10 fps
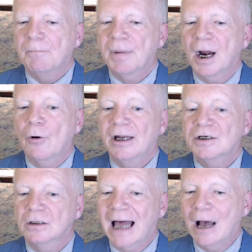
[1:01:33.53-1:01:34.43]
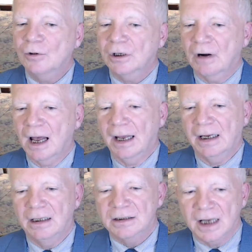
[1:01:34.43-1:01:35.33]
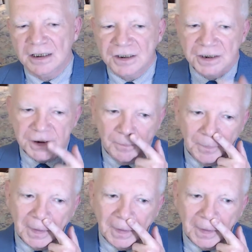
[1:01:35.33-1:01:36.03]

parental outcry in Texas.